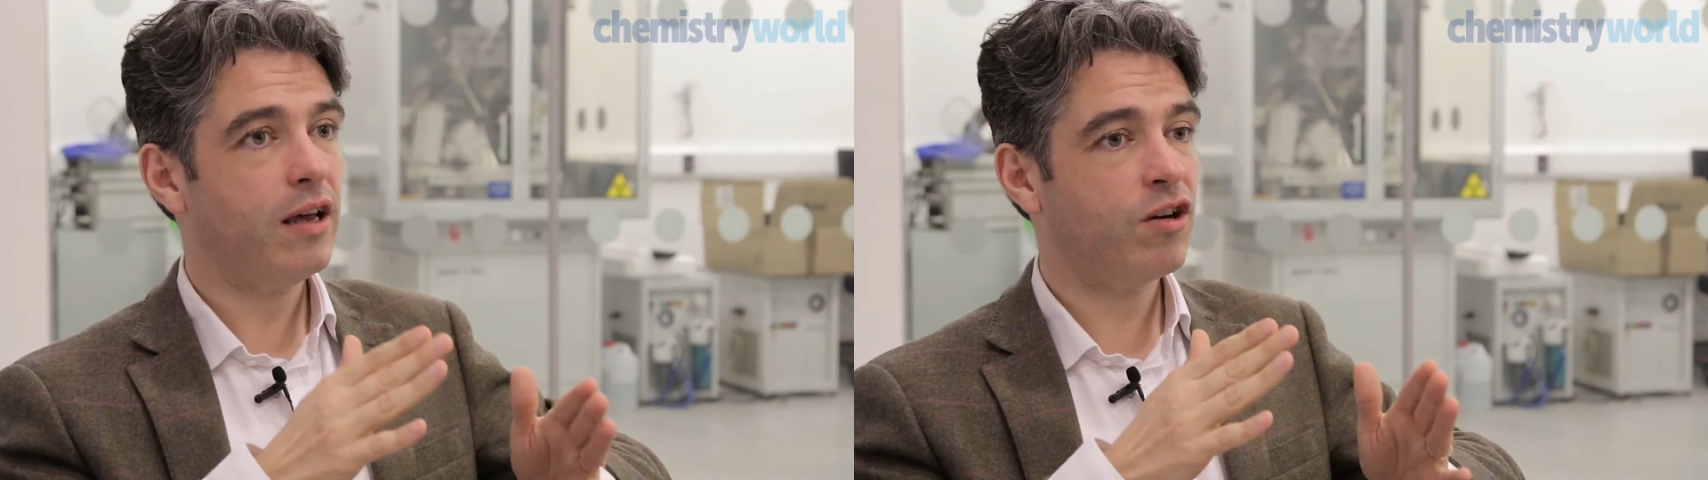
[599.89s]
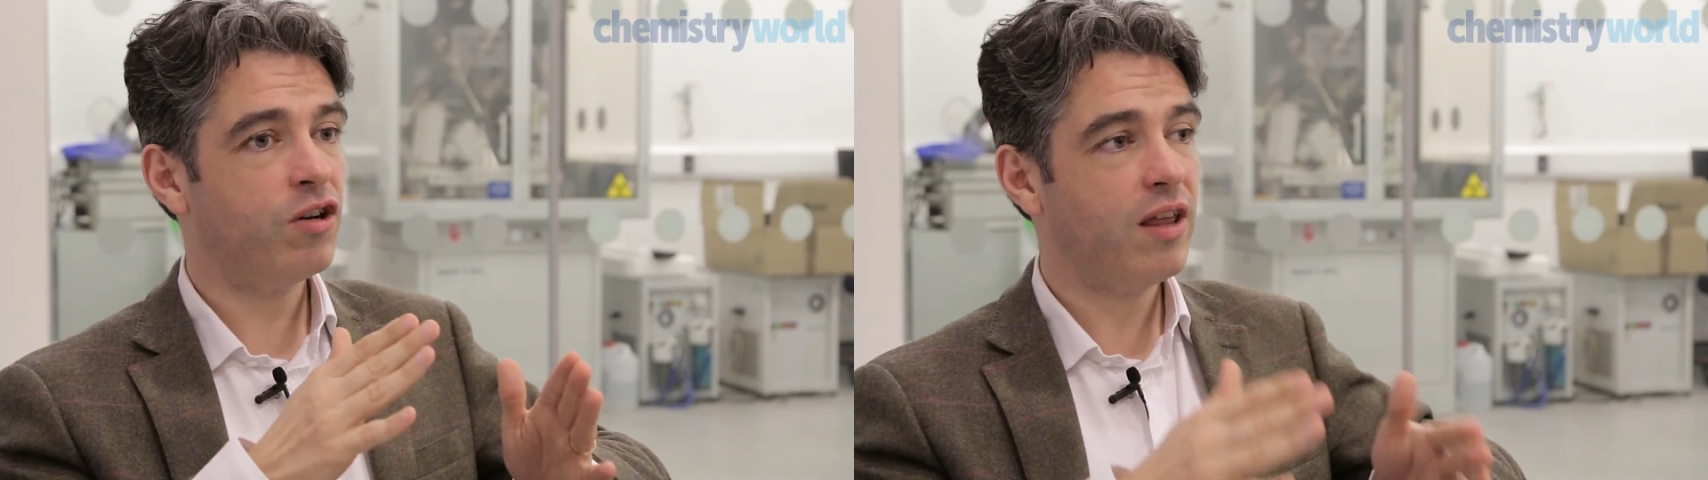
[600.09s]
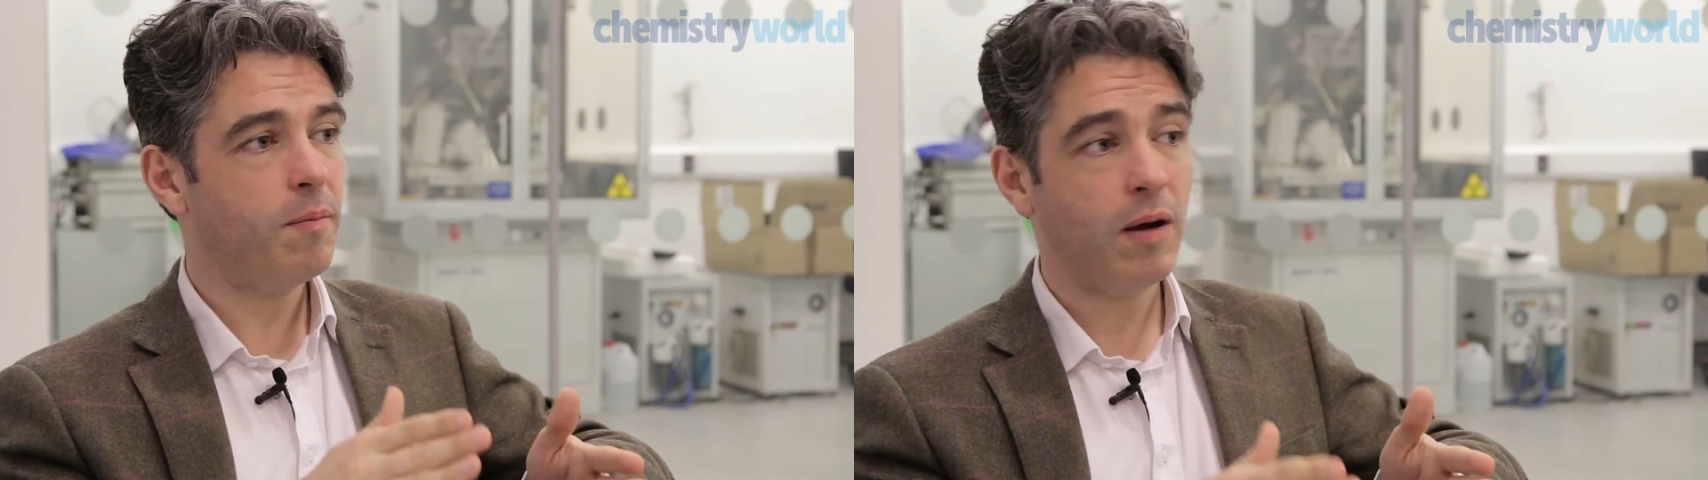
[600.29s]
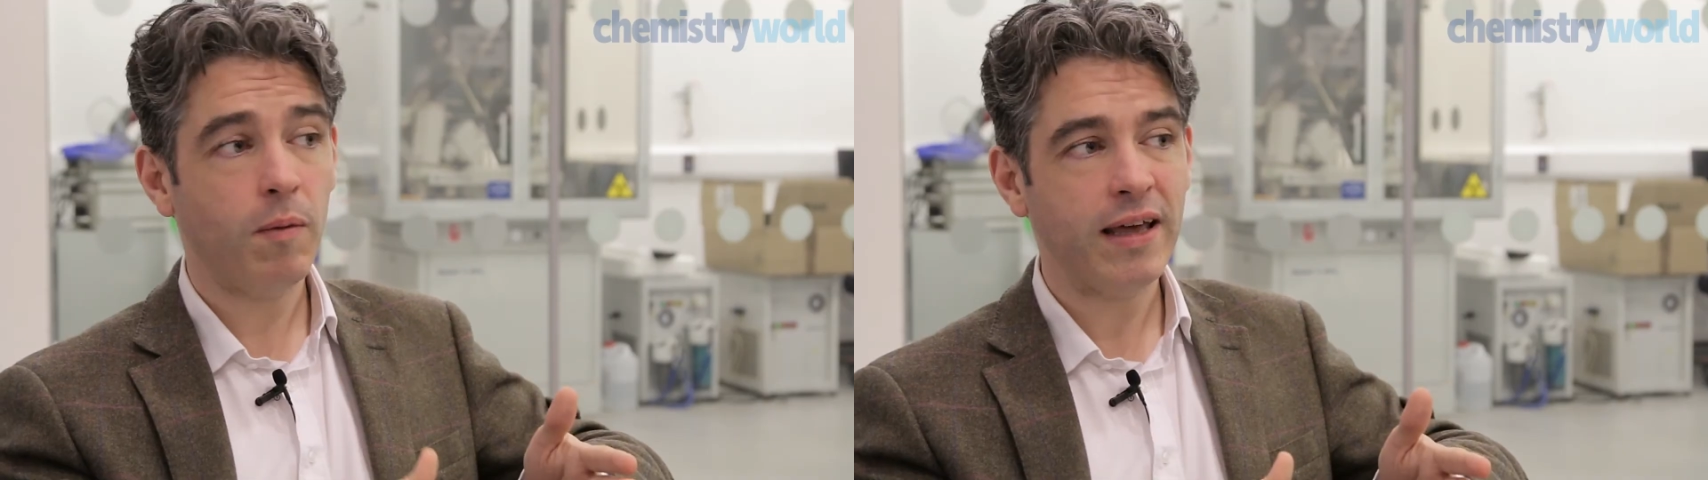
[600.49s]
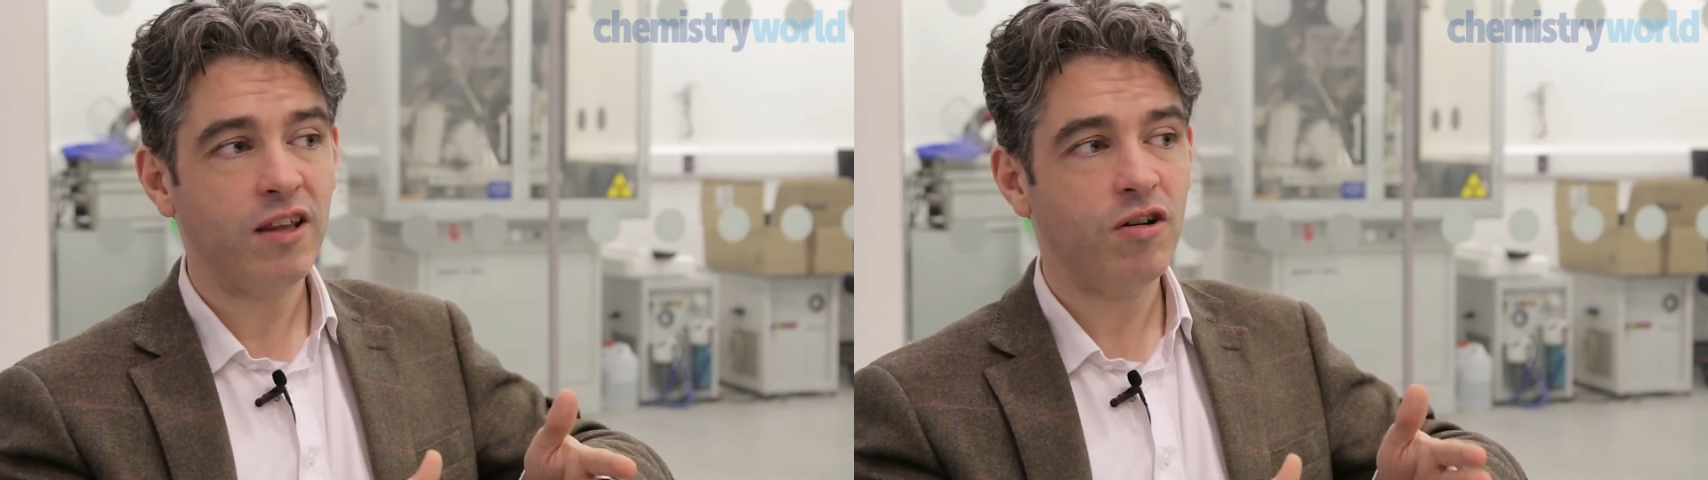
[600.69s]
could there be a
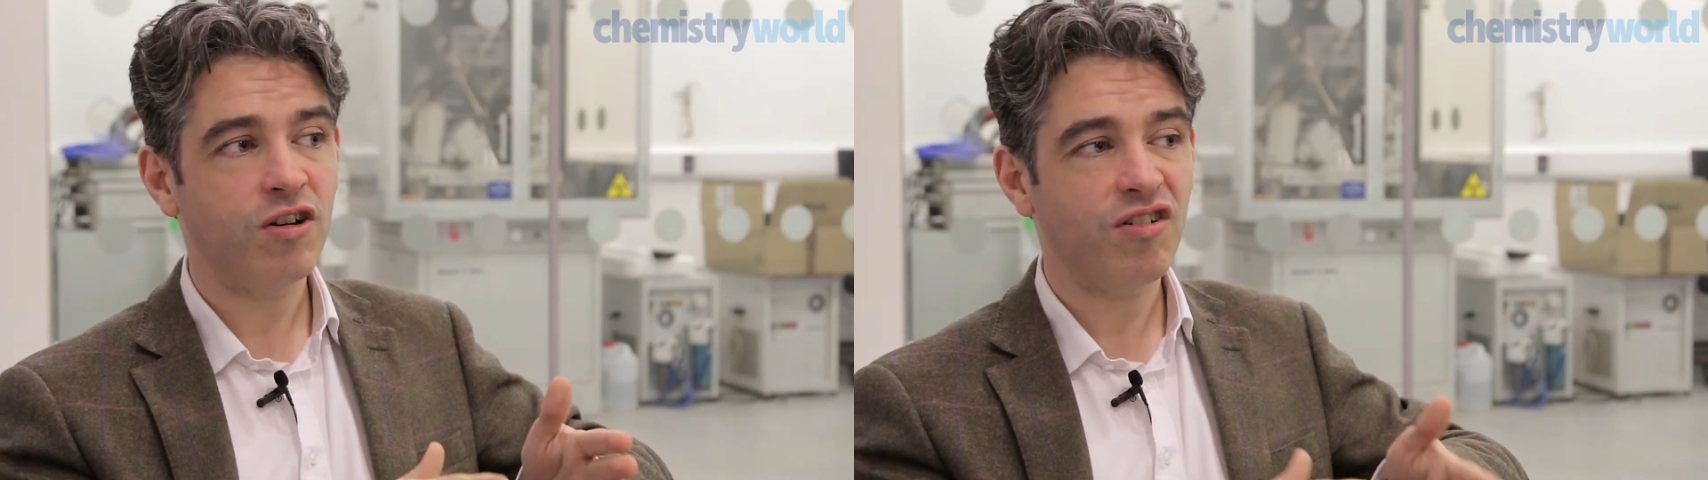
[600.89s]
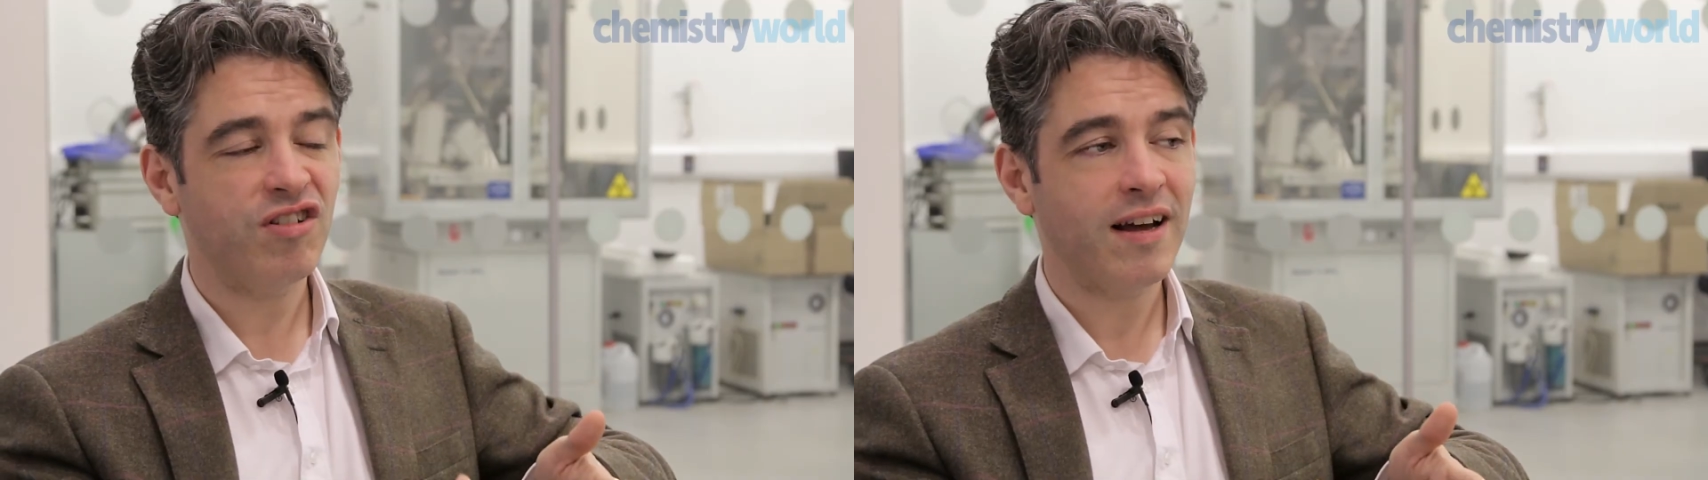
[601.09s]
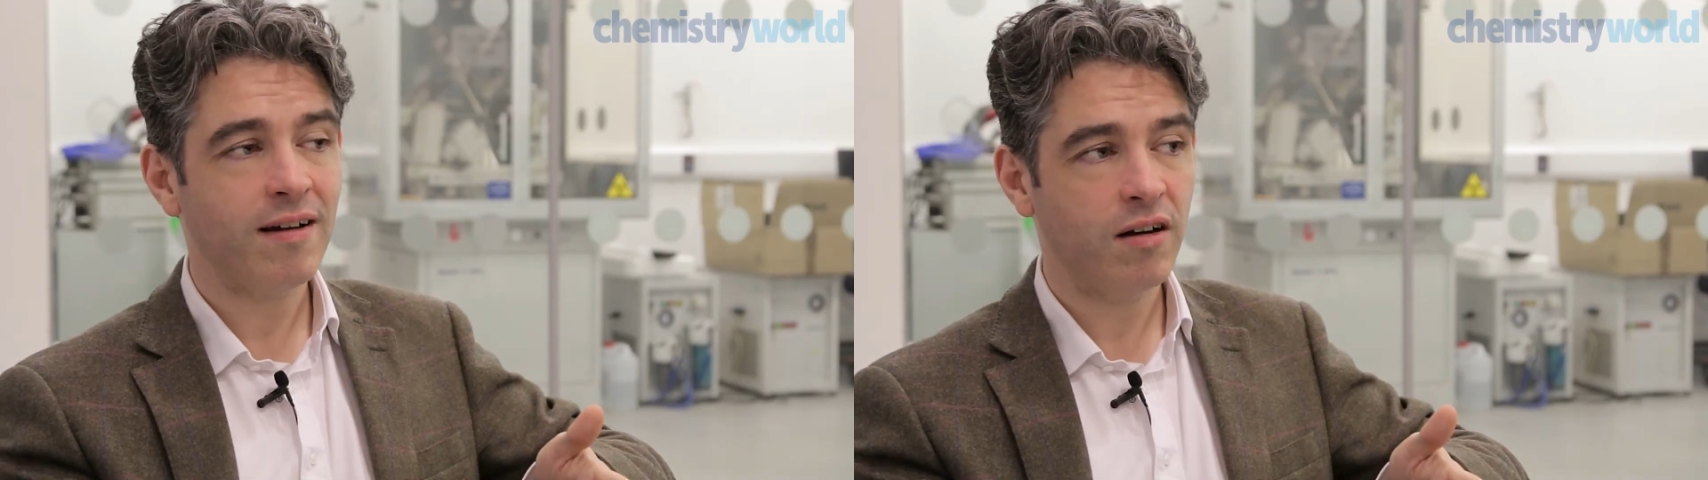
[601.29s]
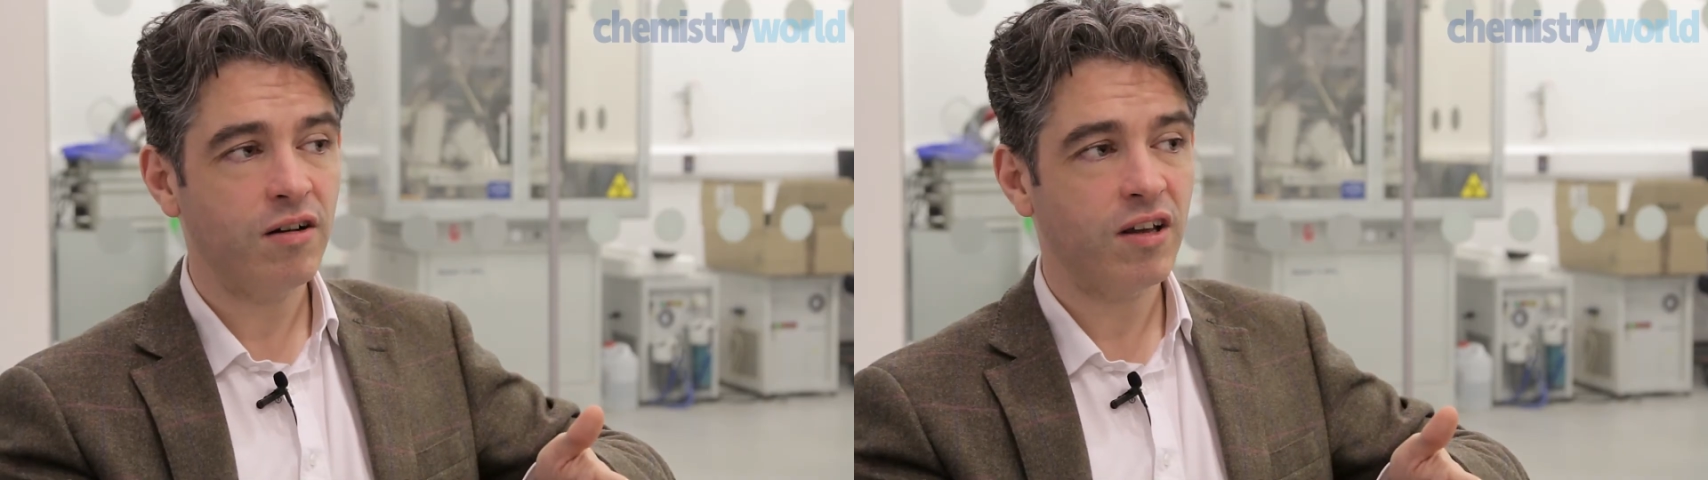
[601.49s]
way that you could just download